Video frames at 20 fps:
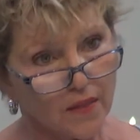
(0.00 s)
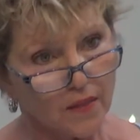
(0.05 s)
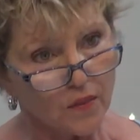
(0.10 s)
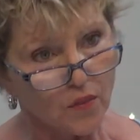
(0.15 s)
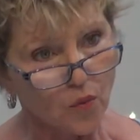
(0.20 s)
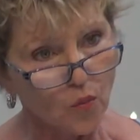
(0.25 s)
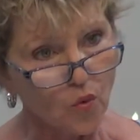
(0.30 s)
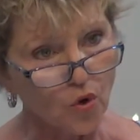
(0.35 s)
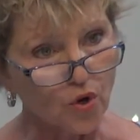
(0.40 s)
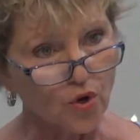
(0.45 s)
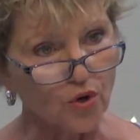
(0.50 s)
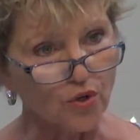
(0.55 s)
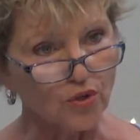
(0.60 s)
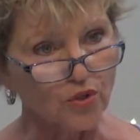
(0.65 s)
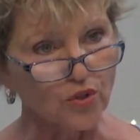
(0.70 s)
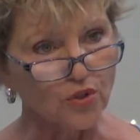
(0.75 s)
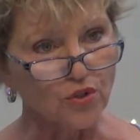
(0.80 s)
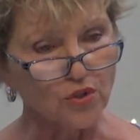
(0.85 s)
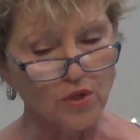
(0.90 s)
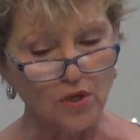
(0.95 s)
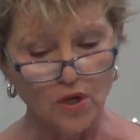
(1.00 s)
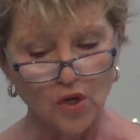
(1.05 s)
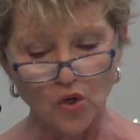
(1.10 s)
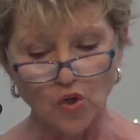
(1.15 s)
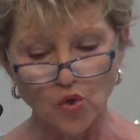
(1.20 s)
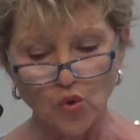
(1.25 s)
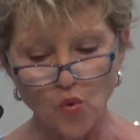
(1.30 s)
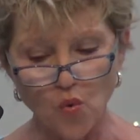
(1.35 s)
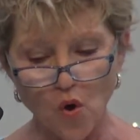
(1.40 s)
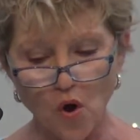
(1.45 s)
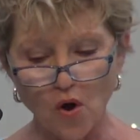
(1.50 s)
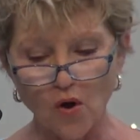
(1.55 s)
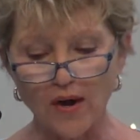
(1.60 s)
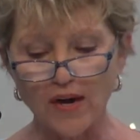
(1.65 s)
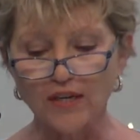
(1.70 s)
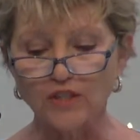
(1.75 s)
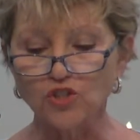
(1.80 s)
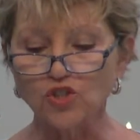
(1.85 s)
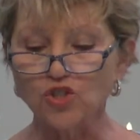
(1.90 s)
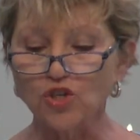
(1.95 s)
the words, You are
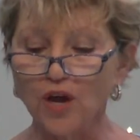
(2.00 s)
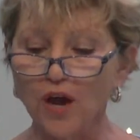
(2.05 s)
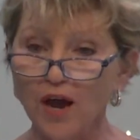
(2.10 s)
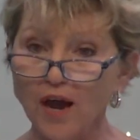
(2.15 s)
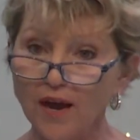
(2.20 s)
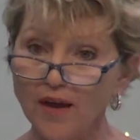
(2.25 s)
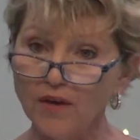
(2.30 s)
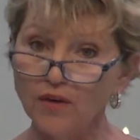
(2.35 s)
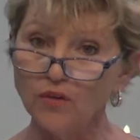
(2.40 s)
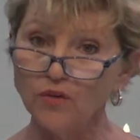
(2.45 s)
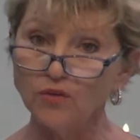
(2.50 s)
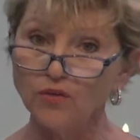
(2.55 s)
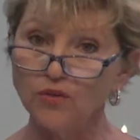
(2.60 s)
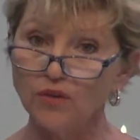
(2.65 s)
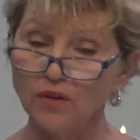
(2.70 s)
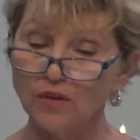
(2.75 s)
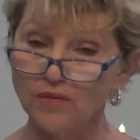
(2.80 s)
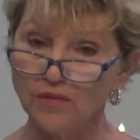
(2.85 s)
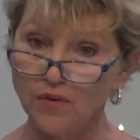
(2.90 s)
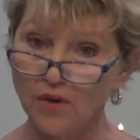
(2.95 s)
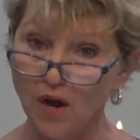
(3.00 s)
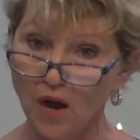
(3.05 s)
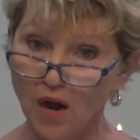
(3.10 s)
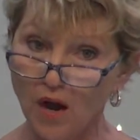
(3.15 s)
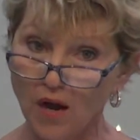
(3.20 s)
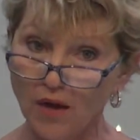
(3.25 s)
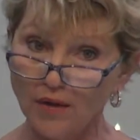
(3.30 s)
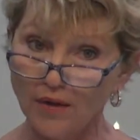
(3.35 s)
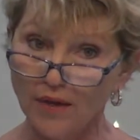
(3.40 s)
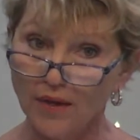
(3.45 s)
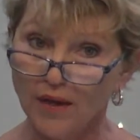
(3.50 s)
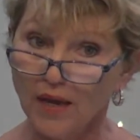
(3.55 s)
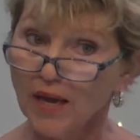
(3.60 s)
a child of God